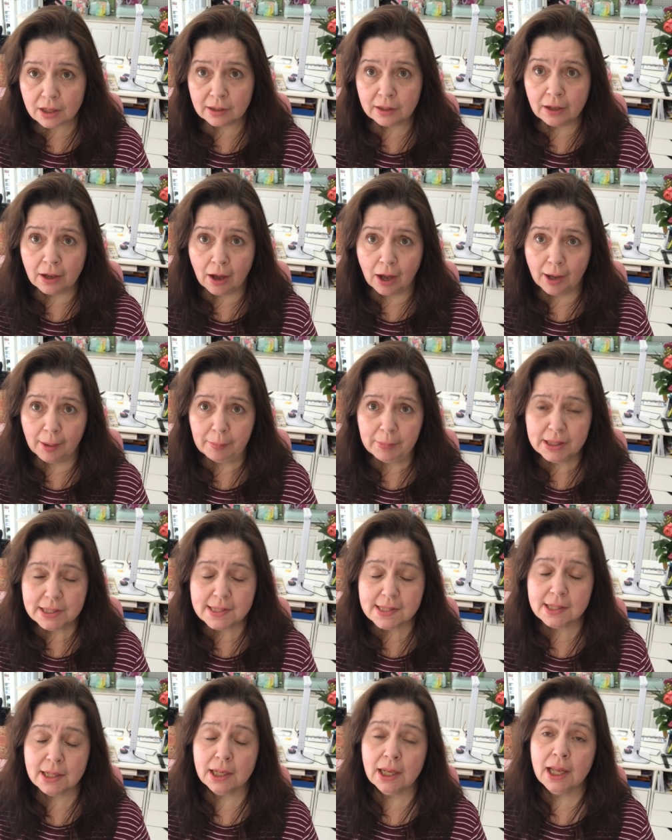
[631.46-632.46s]
the
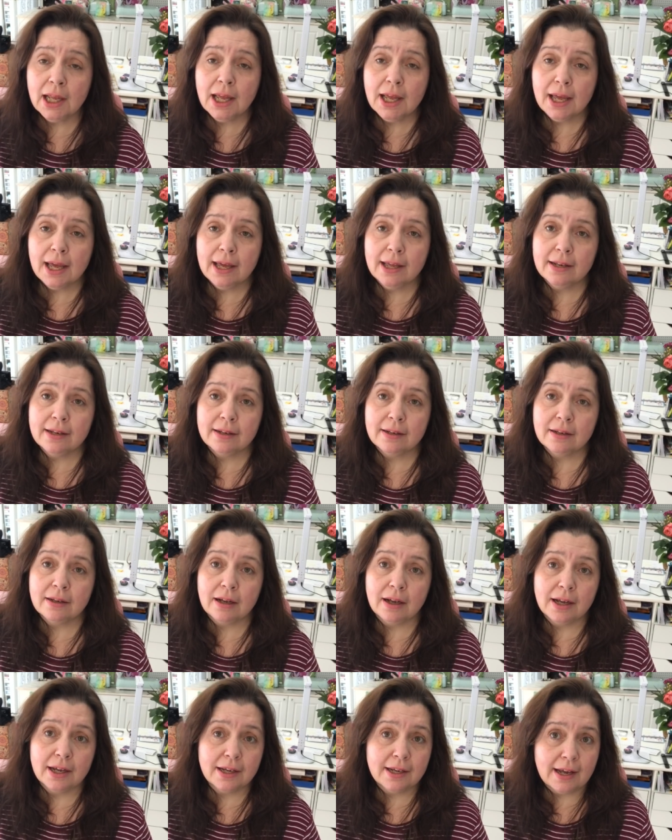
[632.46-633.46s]
comments, and
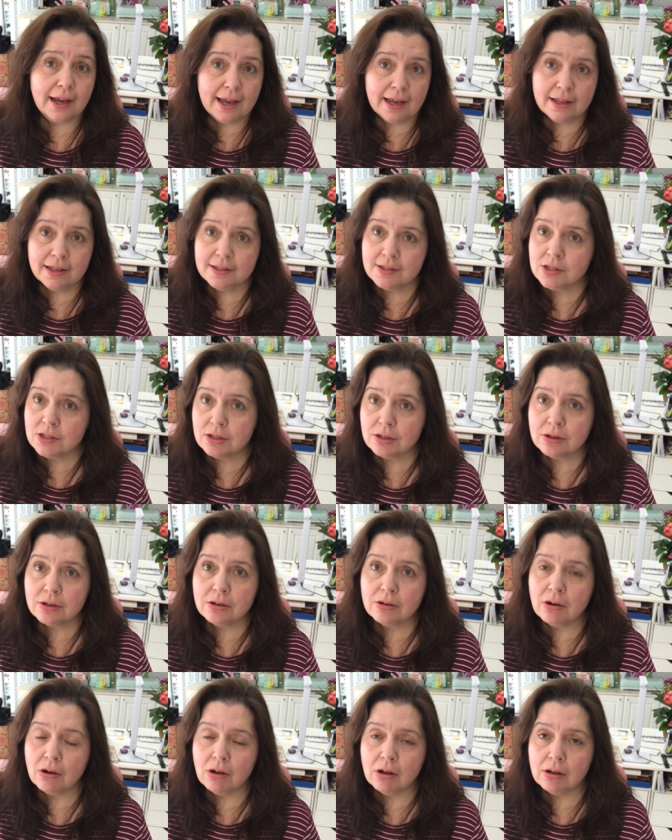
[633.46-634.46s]
I
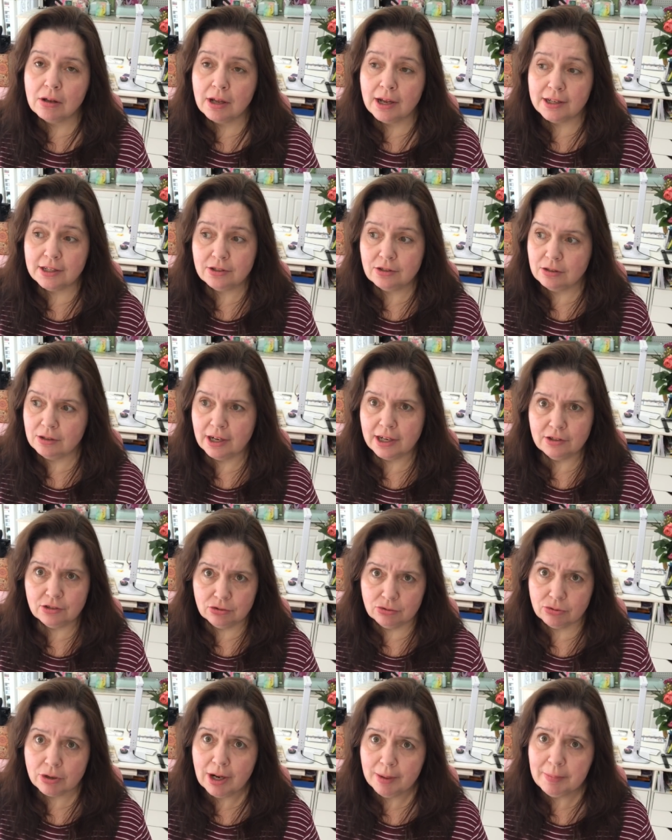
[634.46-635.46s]
answer all, I
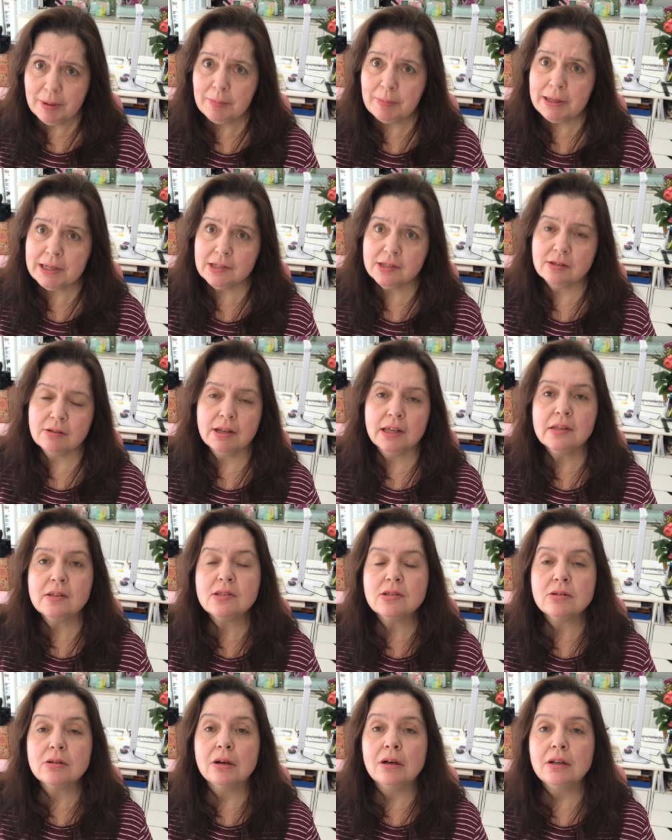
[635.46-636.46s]
try my best to
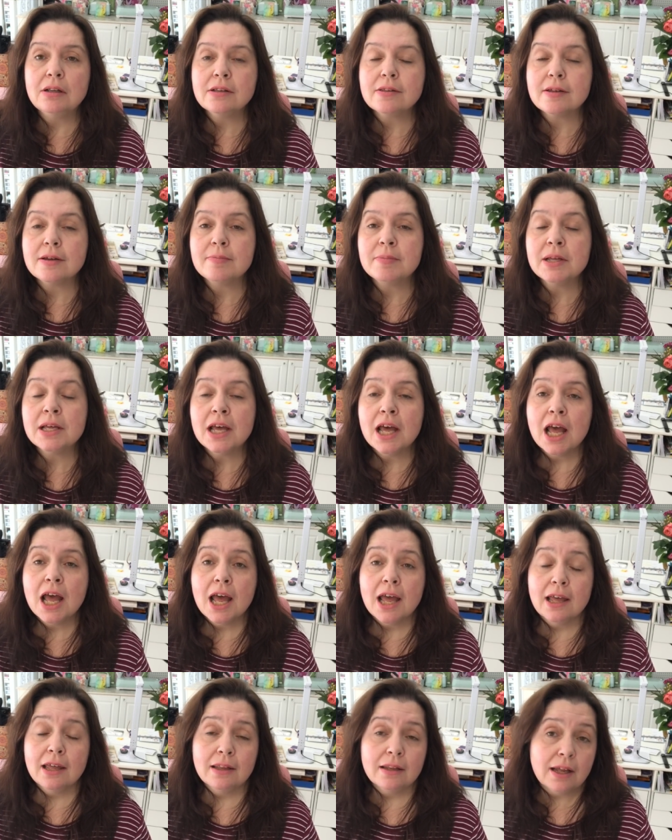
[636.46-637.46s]
answer all of them,
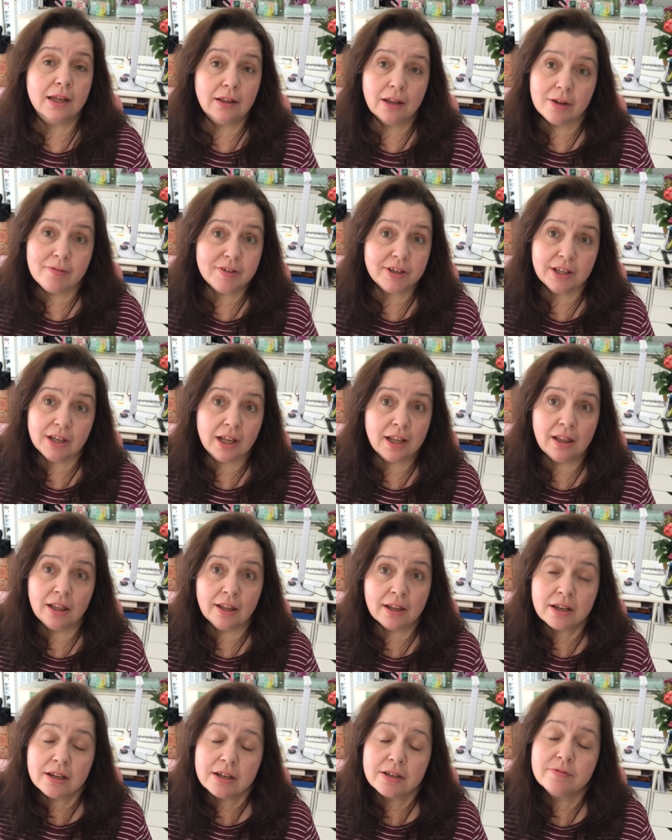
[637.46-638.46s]
and I love it. I
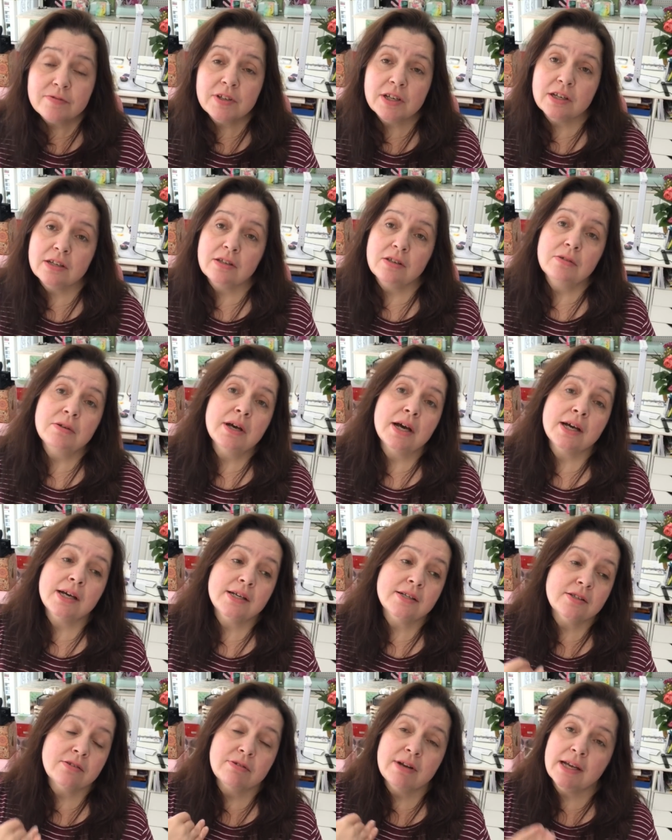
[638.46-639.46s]
love that you
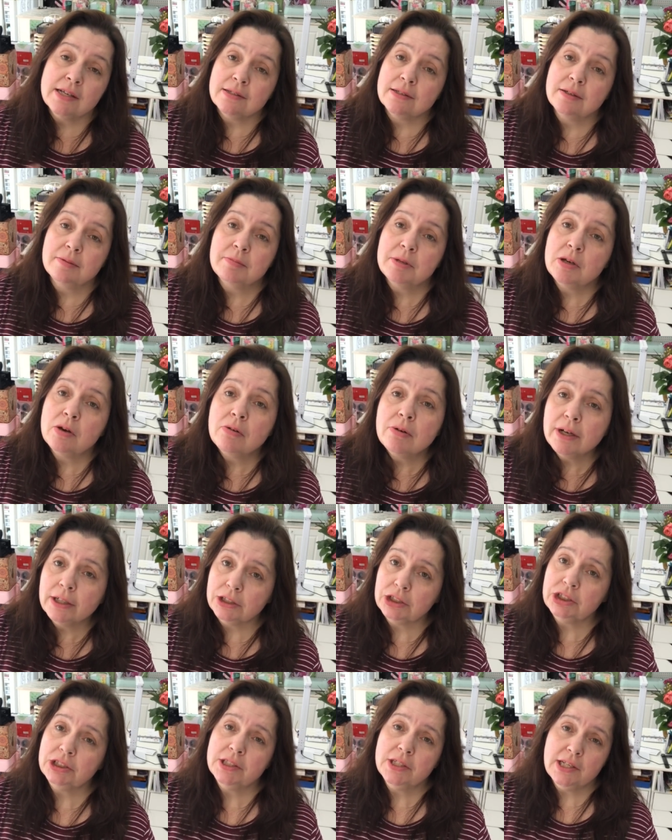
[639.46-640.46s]
guys are asking me
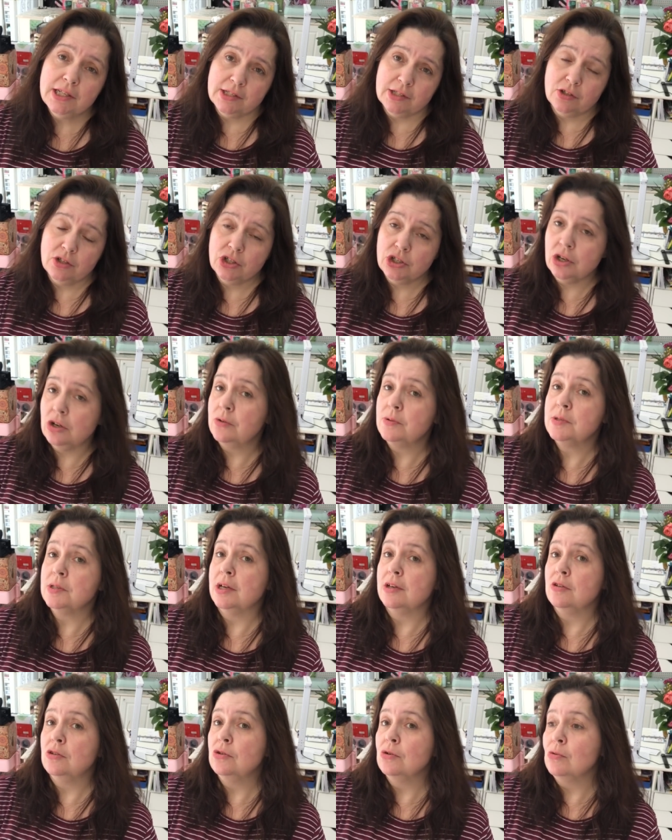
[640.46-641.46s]
questions. It shows
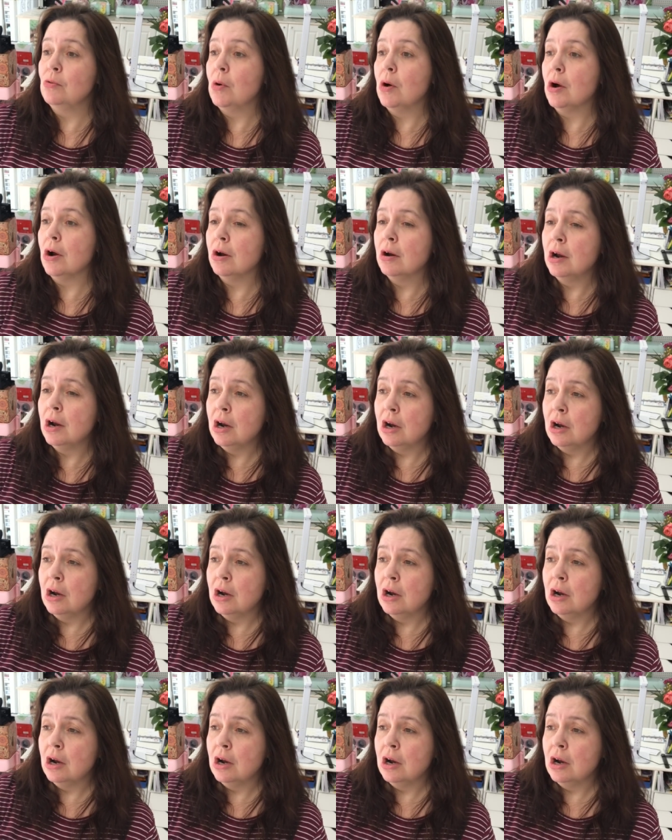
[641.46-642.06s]
that you are